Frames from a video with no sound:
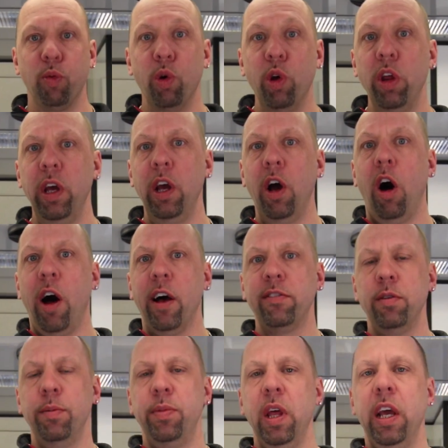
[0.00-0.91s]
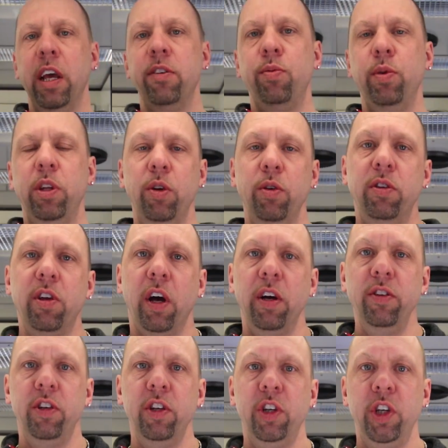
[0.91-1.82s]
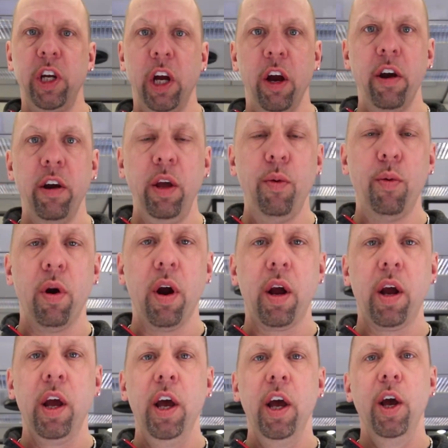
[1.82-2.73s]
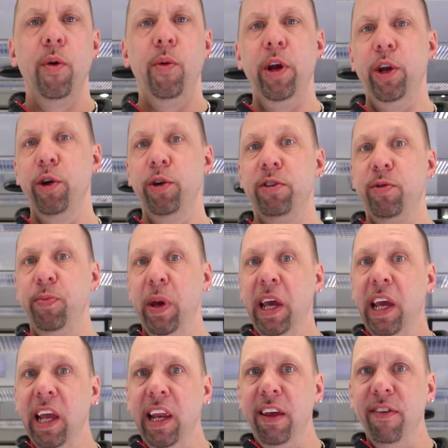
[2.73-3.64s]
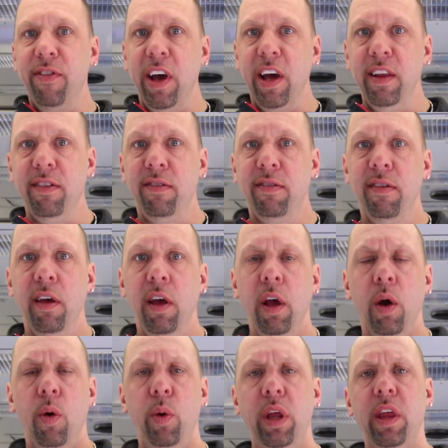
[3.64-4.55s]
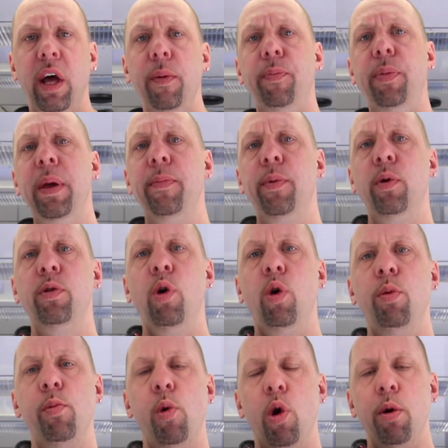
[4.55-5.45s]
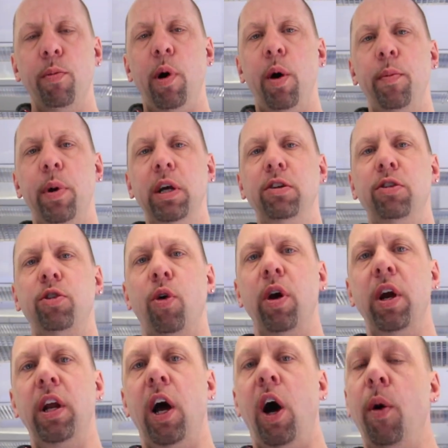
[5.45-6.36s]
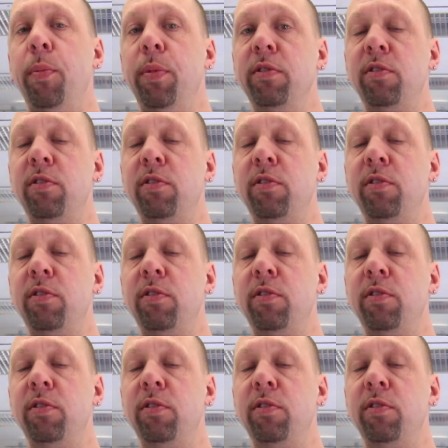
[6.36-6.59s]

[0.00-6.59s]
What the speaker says: really awesome thing is we do tons of charity work, we do speaking events, we let people know more about my story to help